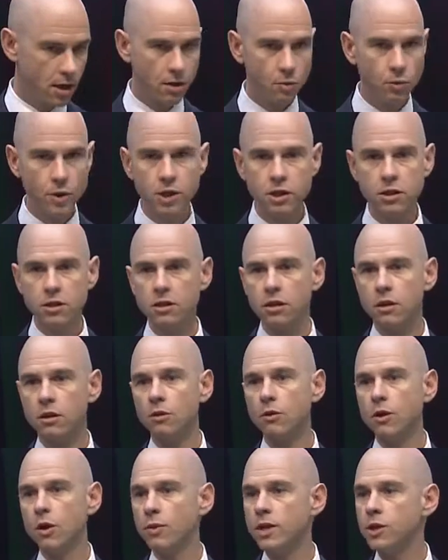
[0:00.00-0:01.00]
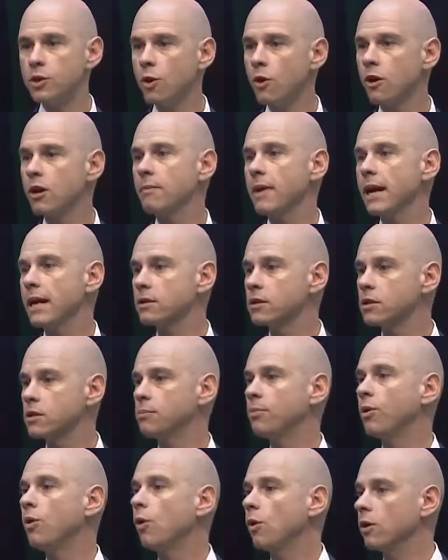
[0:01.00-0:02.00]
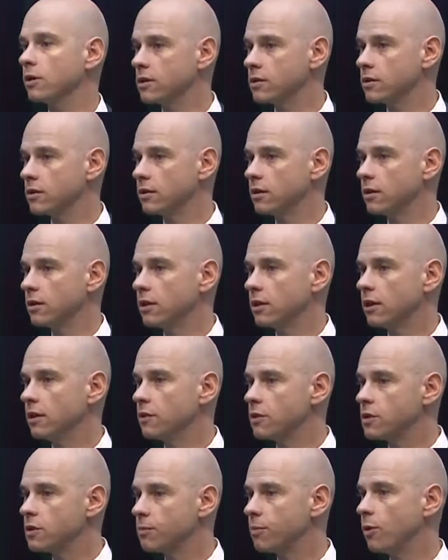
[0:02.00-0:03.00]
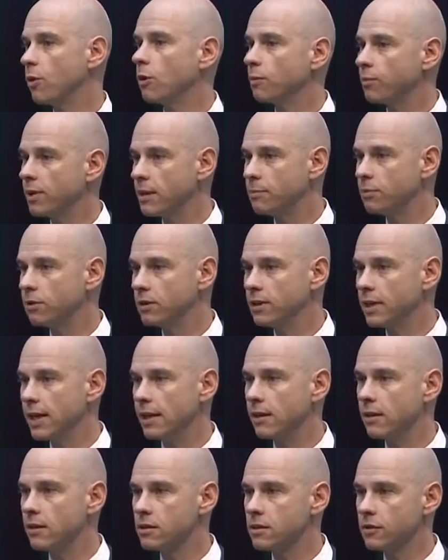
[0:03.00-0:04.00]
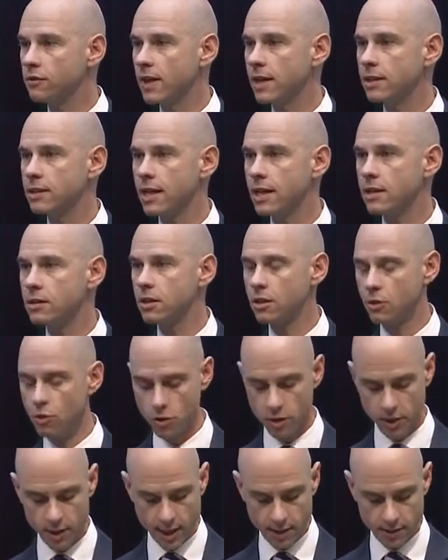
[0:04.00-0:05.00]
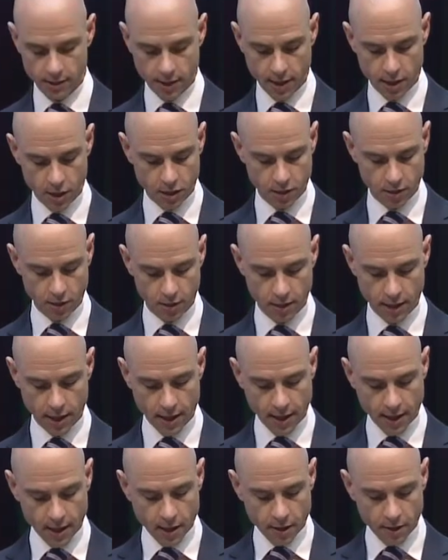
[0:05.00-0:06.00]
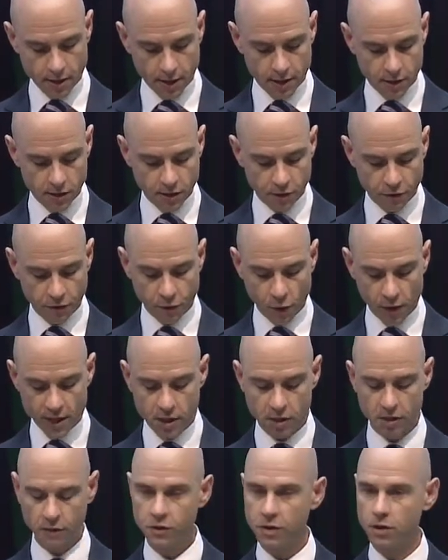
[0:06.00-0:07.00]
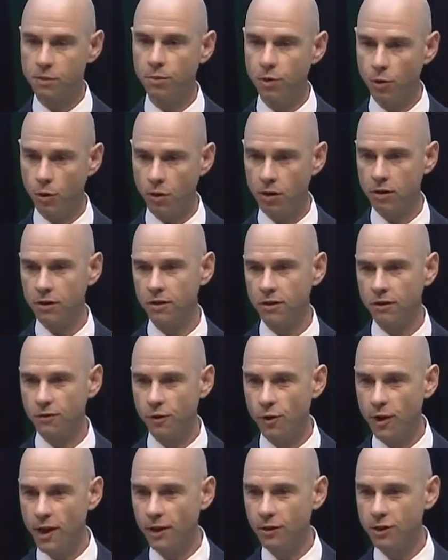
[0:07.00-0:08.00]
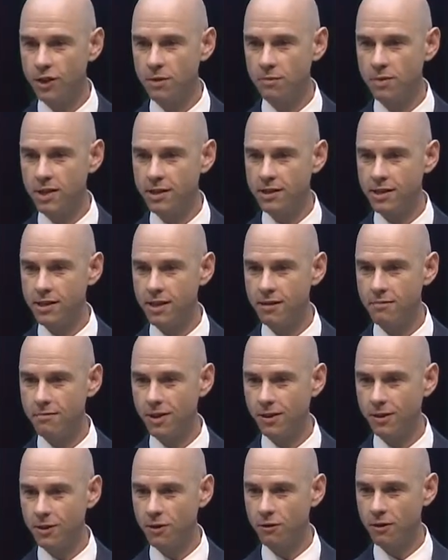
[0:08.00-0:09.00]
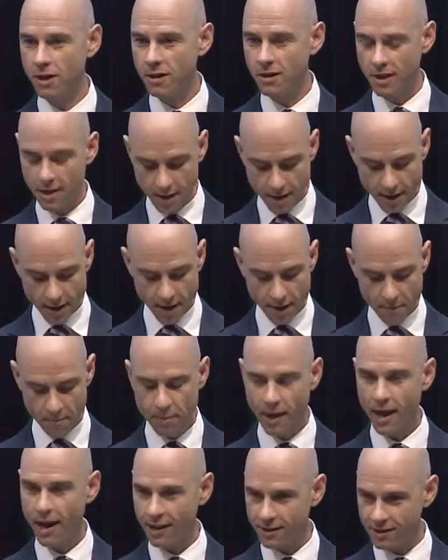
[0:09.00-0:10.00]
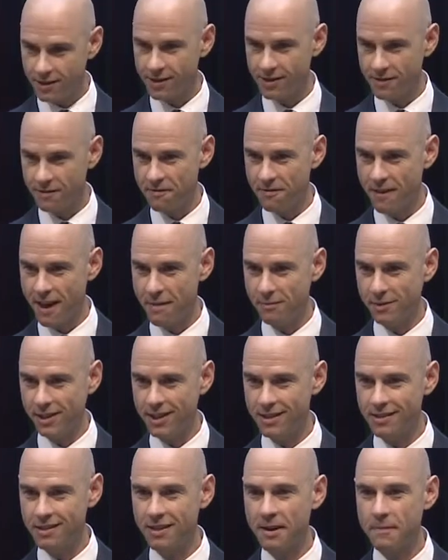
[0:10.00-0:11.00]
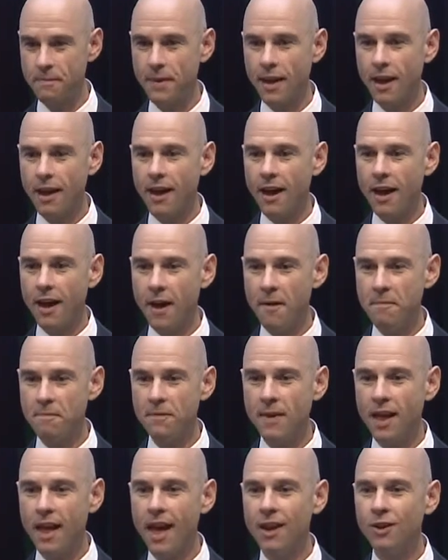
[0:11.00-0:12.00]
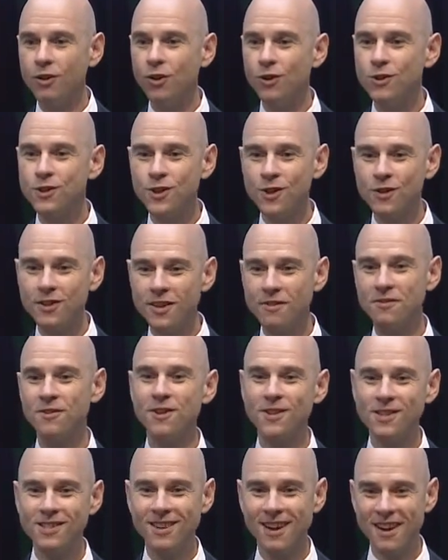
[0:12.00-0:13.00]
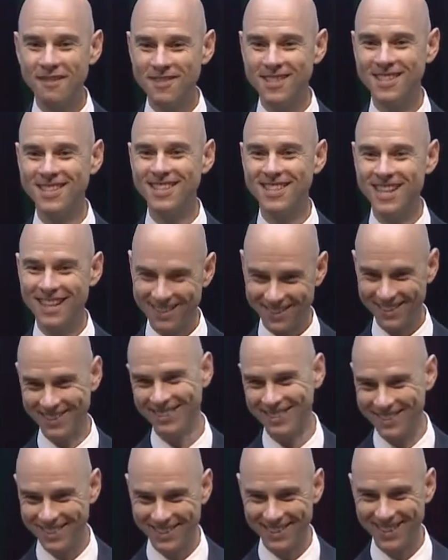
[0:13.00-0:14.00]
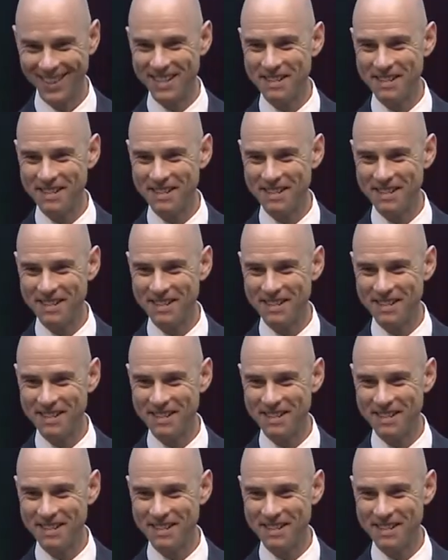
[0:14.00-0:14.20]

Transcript: which, you know, we talk about support and the support people need. And it's a fantastic organization that is the voice of support for LGBT military partners and families. And also their first time to the Netherlands.